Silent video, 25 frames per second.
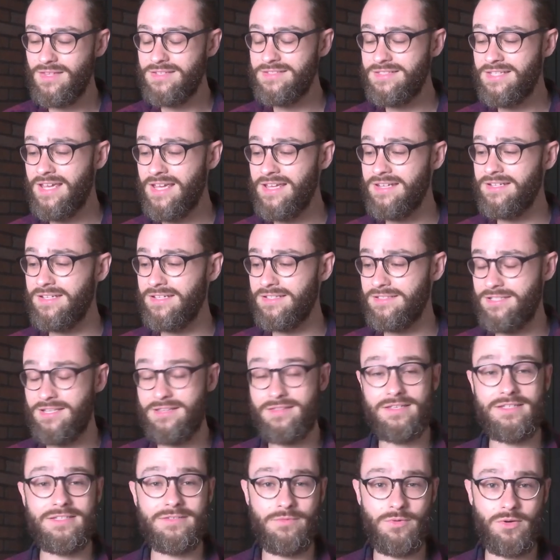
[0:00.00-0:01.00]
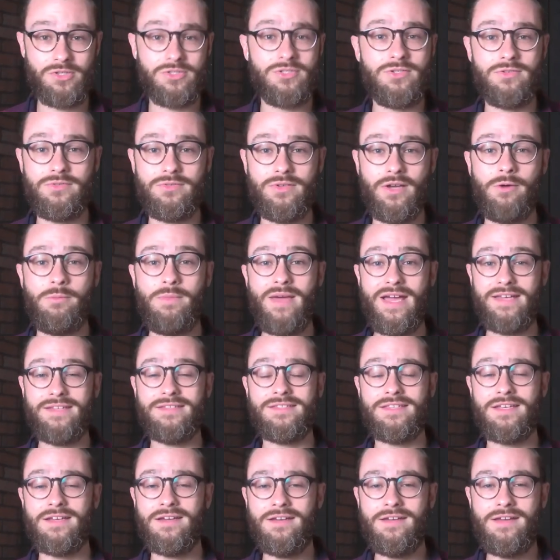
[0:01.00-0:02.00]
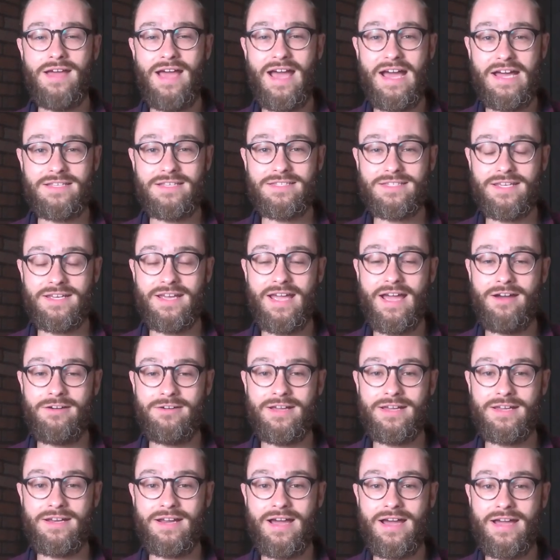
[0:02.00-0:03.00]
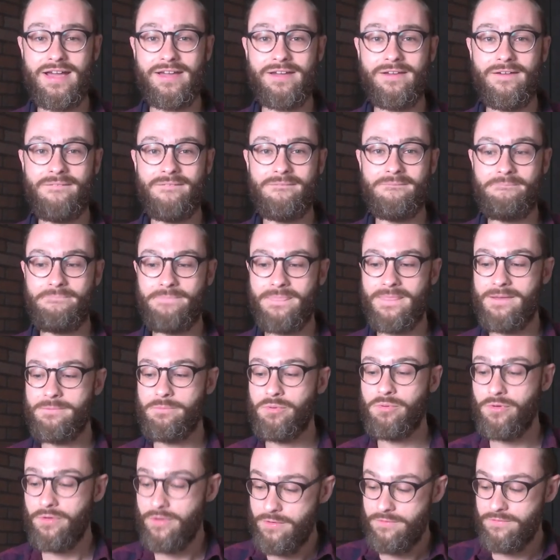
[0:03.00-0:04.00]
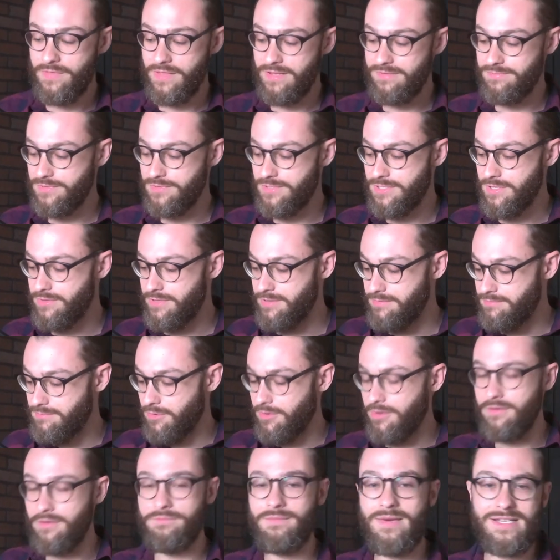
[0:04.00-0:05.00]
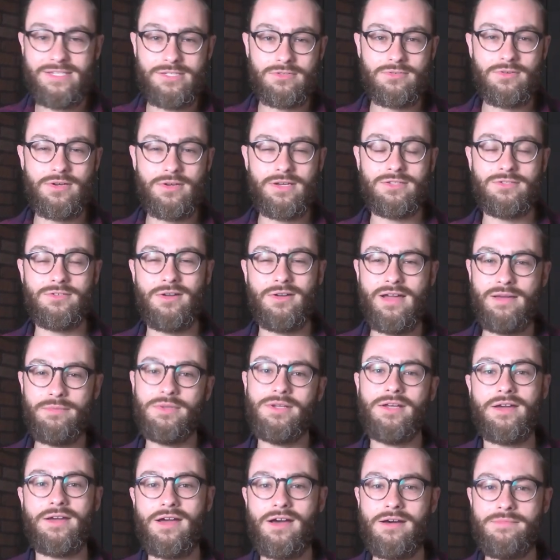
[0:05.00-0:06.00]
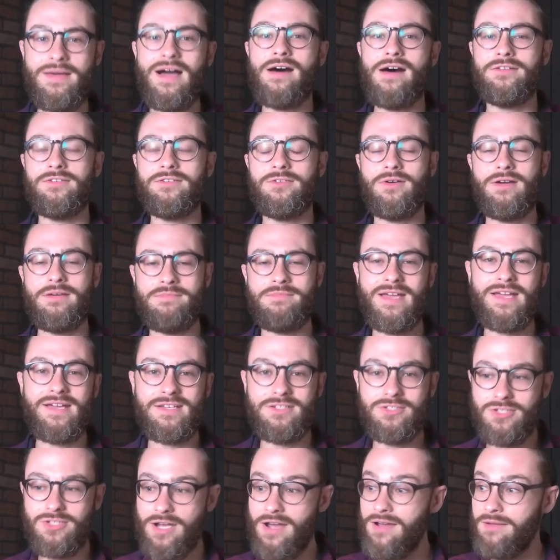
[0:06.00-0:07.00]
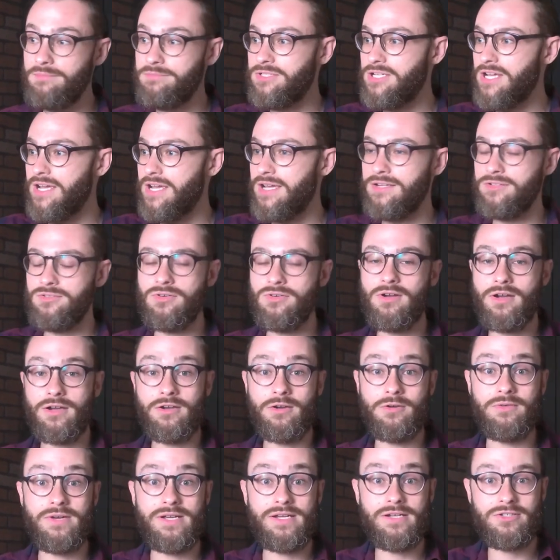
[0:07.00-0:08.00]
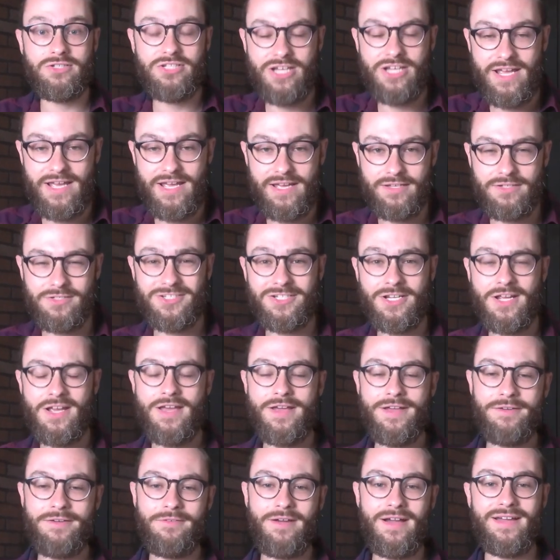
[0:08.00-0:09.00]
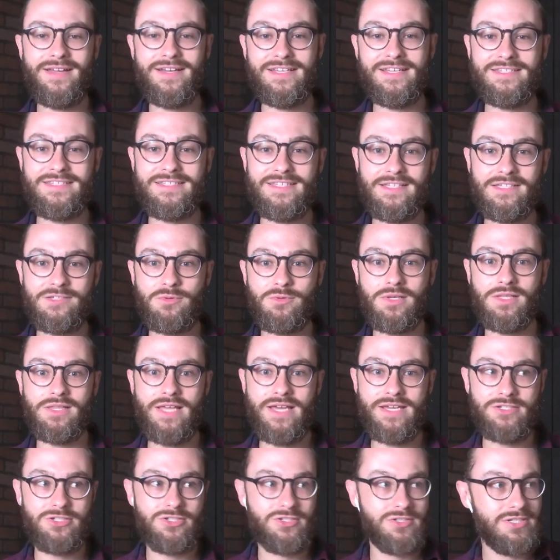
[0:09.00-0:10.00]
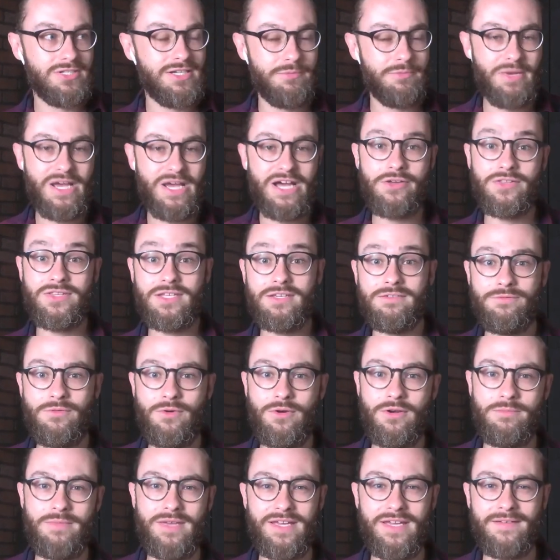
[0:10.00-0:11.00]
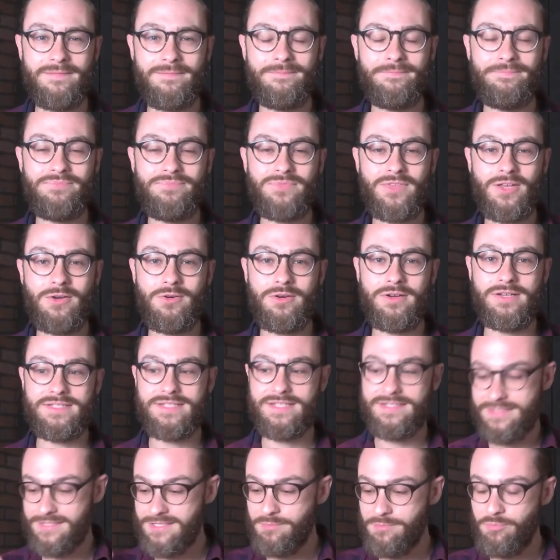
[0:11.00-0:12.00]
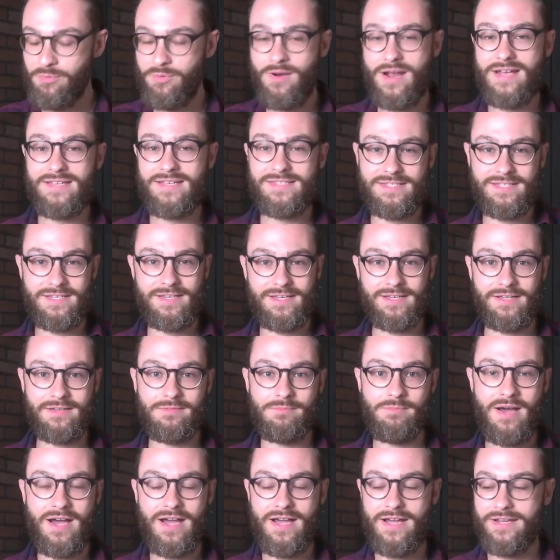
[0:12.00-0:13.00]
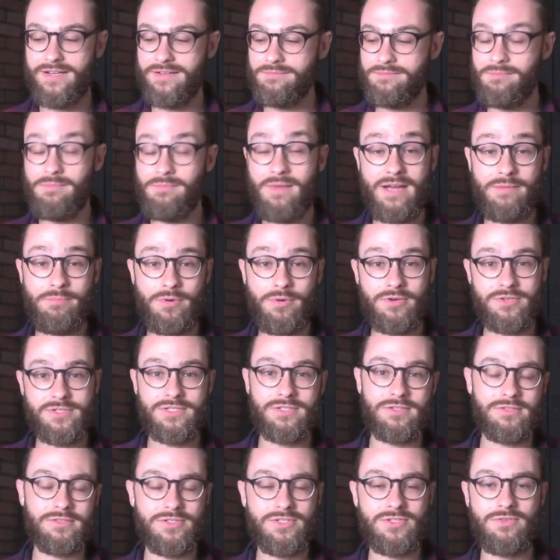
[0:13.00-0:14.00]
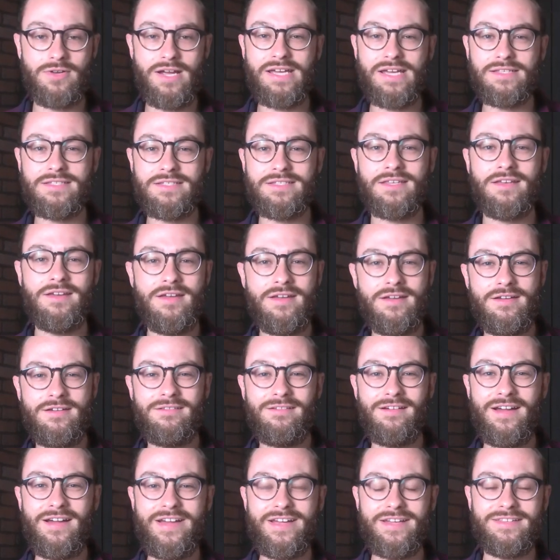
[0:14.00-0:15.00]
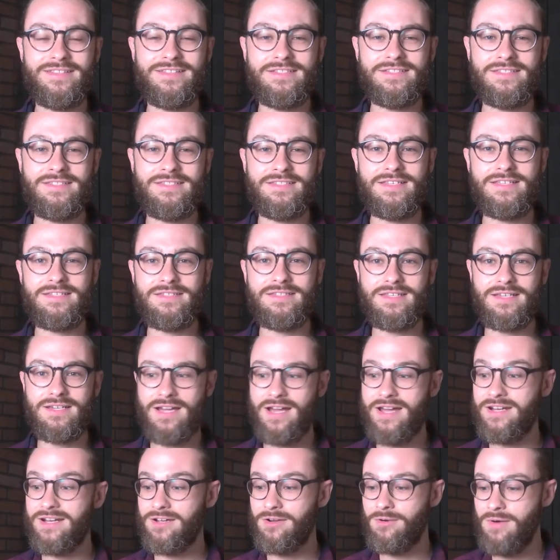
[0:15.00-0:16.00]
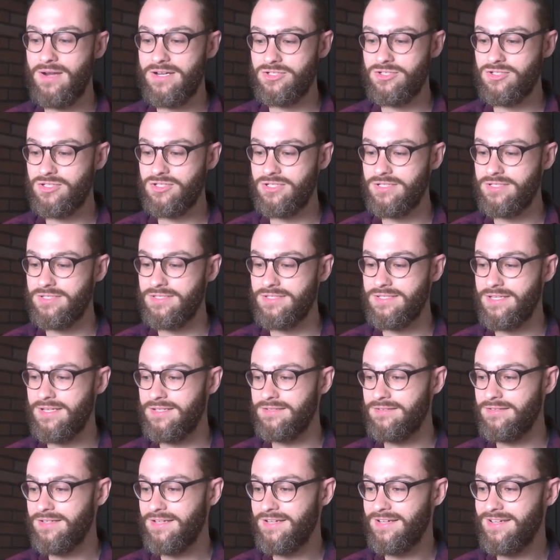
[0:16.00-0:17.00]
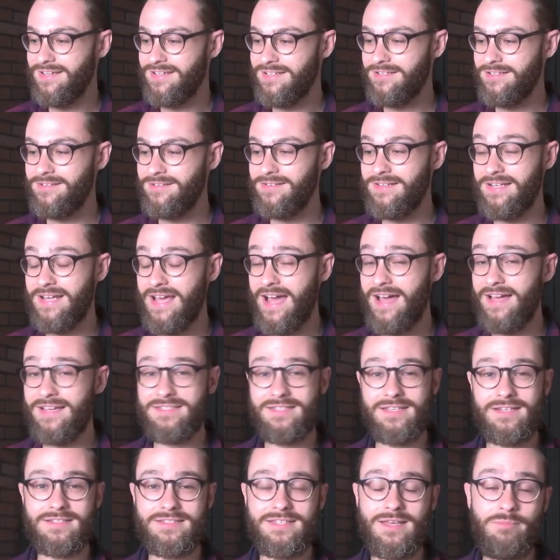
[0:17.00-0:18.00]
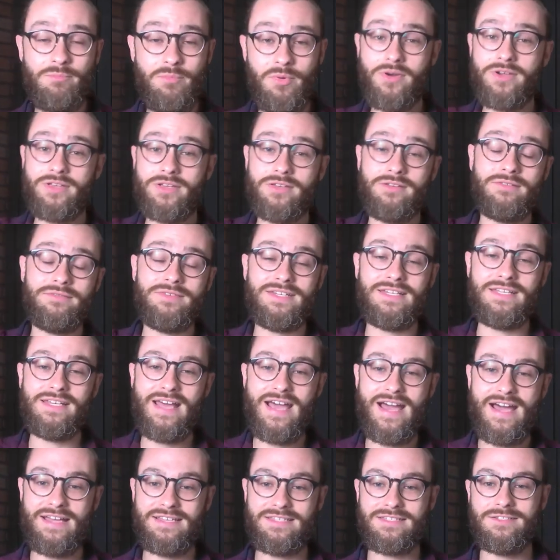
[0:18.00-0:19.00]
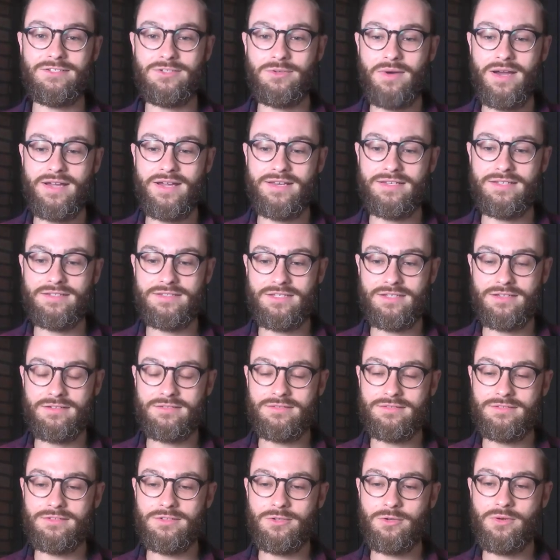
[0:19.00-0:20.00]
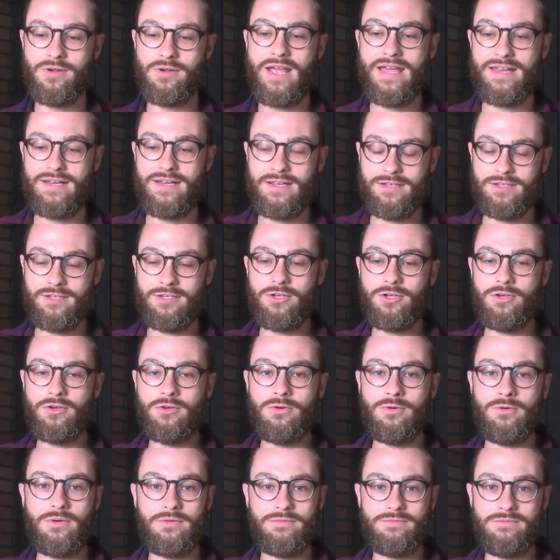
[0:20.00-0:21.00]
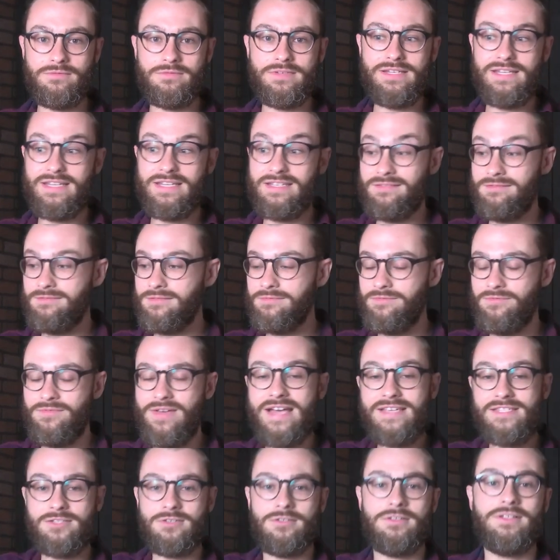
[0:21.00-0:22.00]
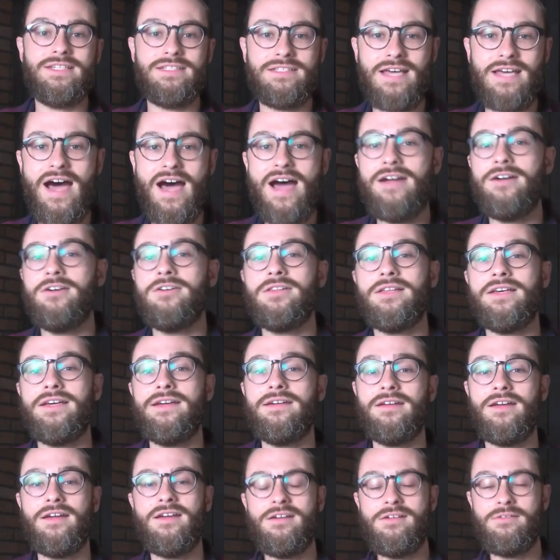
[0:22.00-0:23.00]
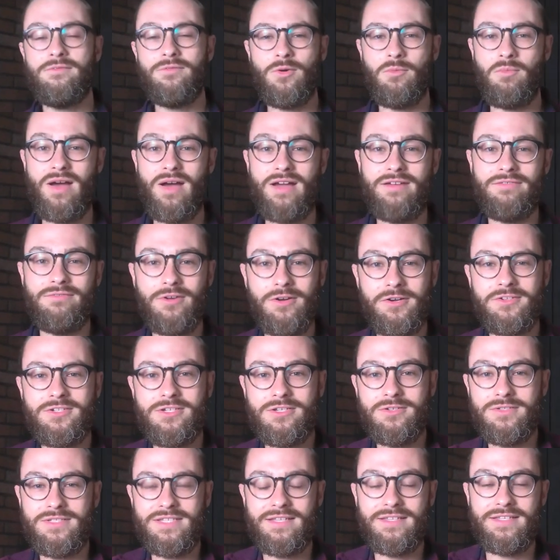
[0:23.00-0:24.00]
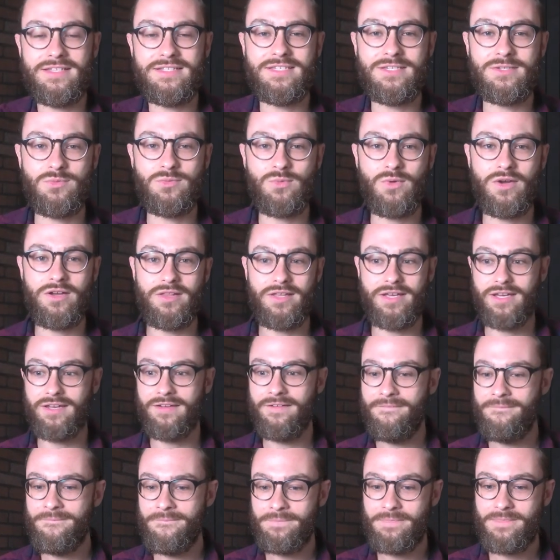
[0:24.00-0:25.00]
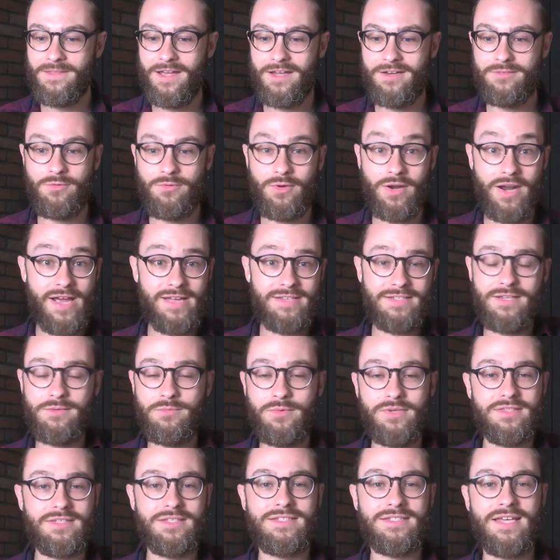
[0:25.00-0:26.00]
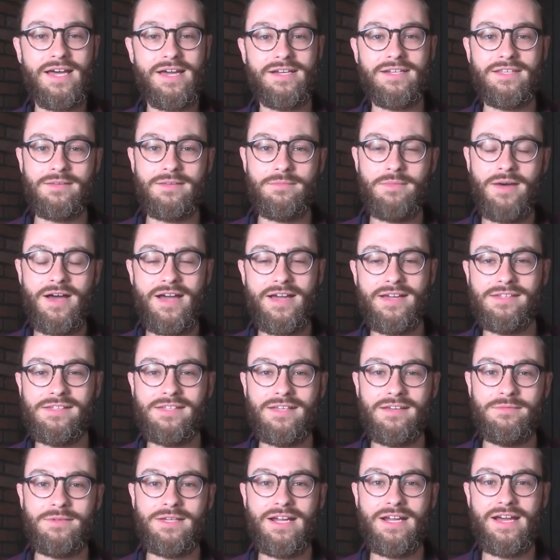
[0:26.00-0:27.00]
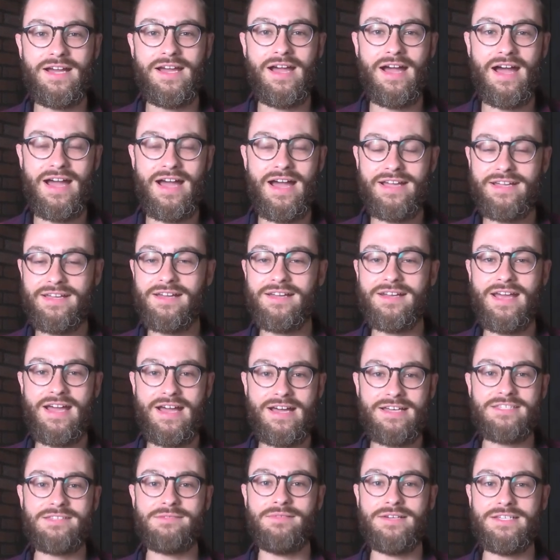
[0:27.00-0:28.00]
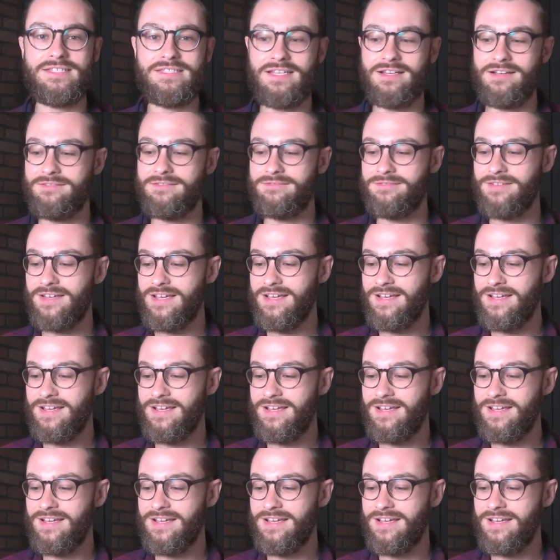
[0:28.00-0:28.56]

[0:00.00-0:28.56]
tending to these virtue domains asking how can i improve them so that more of my strengths are able to come out? Do I make a job change or a career change? Right? Is this relationship healthy for me or is it suppressing my my personal strengths? Right? These these are the kind of questions that you need to ask and at some point you even need to ask, do I need to create a new vessel entirely for my virtues? And this is really kind of what I did with designing the mind. I mean, I I kind of asked myself,